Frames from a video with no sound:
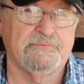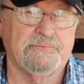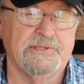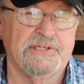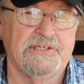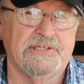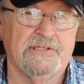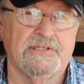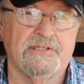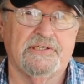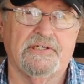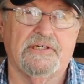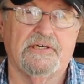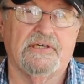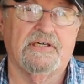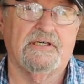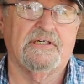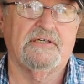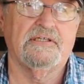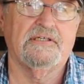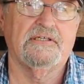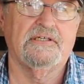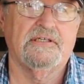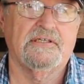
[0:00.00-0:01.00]
of being
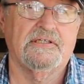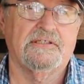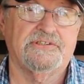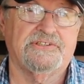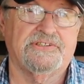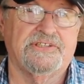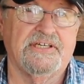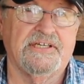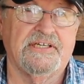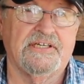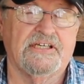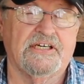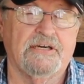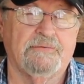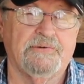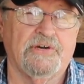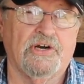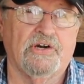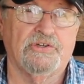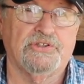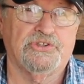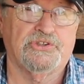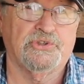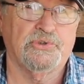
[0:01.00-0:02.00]
seen coming
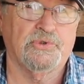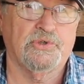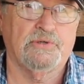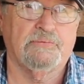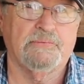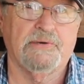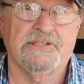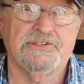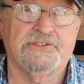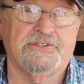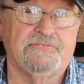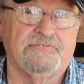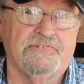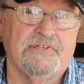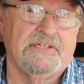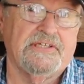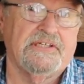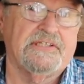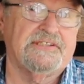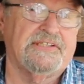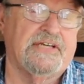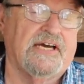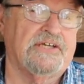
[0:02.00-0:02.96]
on shore by civilians,